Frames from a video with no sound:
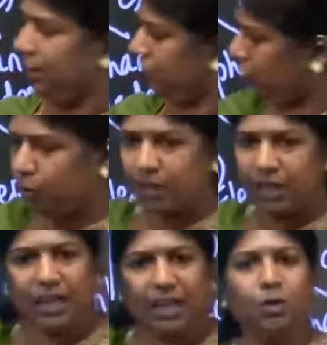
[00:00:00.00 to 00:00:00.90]
So
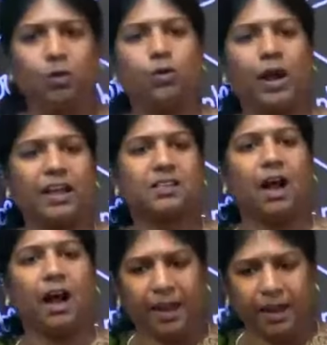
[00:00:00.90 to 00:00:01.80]
he who
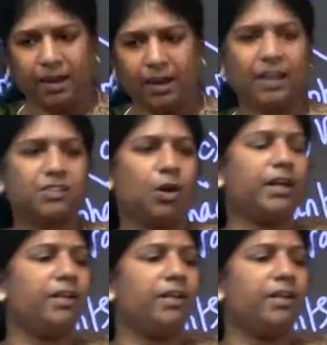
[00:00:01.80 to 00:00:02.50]
has iron has got